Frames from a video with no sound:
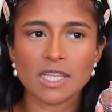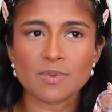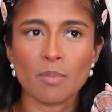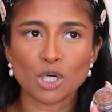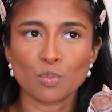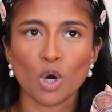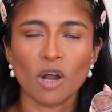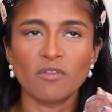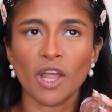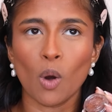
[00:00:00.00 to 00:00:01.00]
It's much more
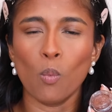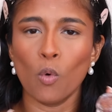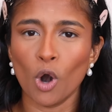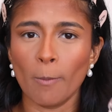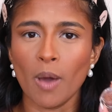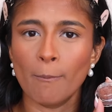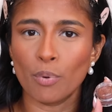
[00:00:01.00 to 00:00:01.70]
of like a warm